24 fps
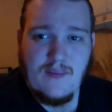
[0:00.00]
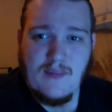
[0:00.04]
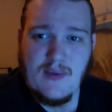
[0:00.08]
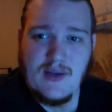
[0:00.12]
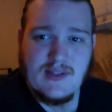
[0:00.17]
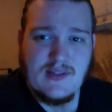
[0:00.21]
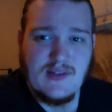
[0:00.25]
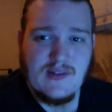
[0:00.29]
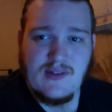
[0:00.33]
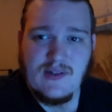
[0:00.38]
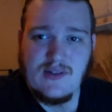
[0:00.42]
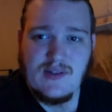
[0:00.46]

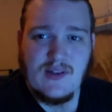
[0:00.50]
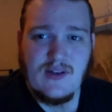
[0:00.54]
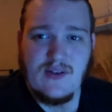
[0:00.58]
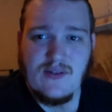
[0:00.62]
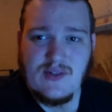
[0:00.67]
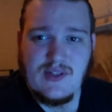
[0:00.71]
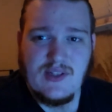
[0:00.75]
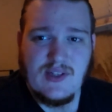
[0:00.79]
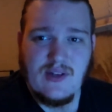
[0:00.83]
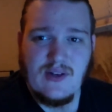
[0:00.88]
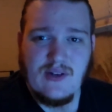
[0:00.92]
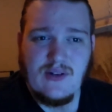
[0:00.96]
messages
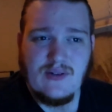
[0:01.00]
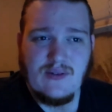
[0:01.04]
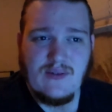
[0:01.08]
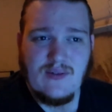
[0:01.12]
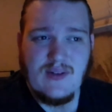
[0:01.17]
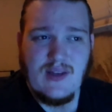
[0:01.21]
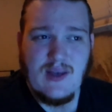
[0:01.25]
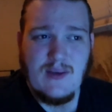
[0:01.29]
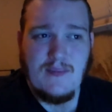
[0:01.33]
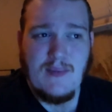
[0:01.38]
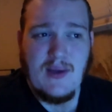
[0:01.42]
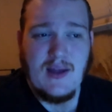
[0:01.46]
there, so
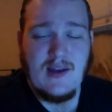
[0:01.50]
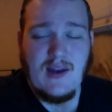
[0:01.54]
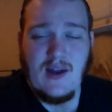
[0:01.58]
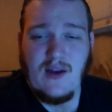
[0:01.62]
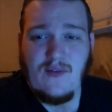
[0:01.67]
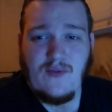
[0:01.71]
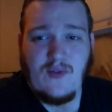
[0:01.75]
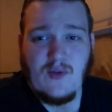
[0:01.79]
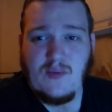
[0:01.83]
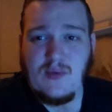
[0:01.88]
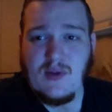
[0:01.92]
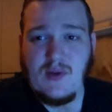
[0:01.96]
it may
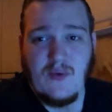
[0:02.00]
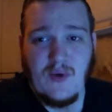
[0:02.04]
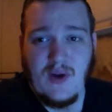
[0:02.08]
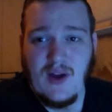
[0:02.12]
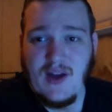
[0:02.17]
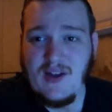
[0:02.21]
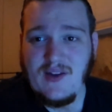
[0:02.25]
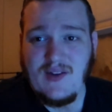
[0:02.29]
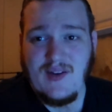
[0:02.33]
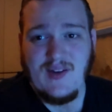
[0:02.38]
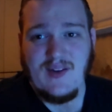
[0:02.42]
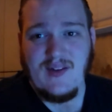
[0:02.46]
never be
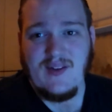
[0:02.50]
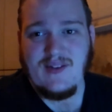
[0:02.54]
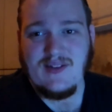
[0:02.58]
read.